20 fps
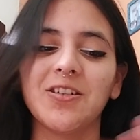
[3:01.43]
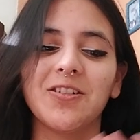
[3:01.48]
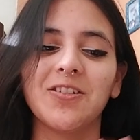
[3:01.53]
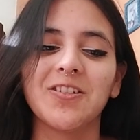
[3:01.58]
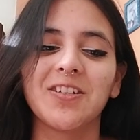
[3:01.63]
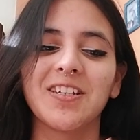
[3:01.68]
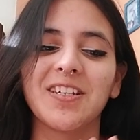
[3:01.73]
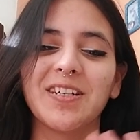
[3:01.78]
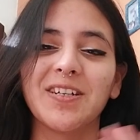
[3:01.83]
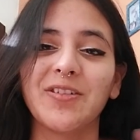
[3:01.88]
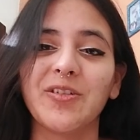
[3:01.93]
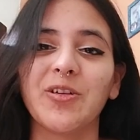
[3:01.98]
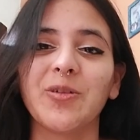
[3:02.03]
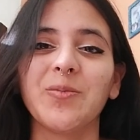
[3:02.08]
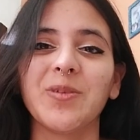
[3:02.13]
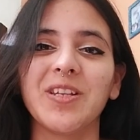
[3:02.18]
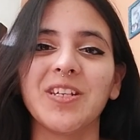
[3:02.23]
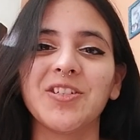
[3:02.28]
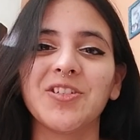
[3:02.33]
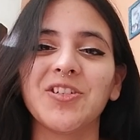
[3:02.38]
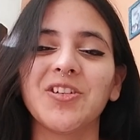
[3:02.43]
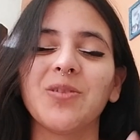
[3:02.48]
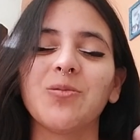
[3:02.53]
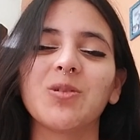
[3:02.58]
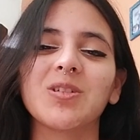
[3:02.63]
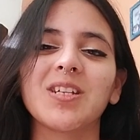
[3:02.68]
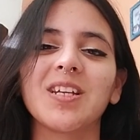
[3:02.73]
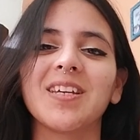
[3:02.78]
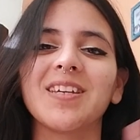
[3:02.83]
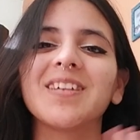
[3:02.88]
got her recommendation, I
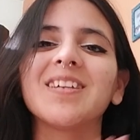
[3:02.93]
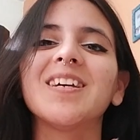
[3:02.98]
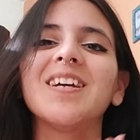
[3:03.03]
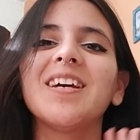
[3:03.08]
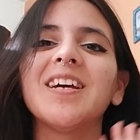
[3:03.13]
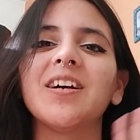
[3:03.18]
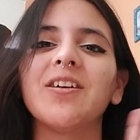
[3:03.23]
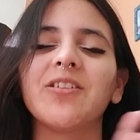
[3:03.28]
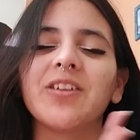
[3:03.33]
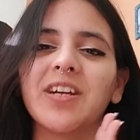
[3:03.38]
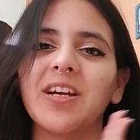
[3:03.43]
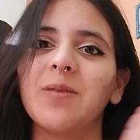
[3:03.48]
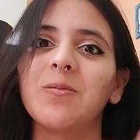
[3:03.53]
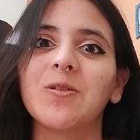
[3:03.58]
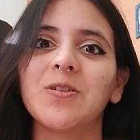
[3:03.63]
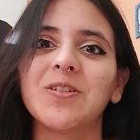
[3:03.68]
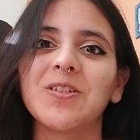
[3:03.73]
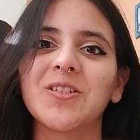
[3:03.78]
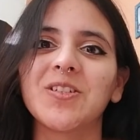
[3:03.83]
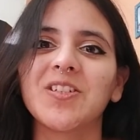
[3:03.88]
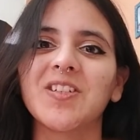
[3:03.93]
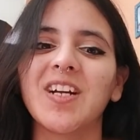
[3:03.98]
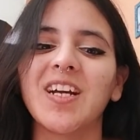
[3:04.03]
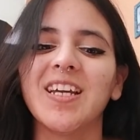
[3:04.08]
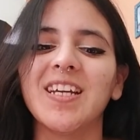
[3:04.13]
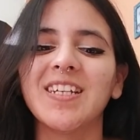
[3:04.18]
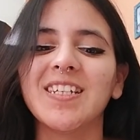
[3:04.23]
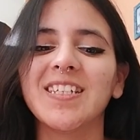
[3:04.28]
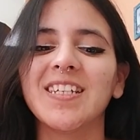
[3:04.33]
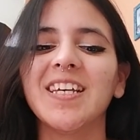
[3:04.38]
was like, okay, I'm going to try
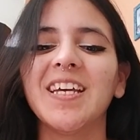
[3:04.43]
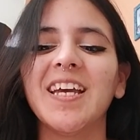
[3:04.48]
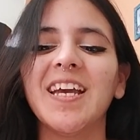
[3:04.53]
it.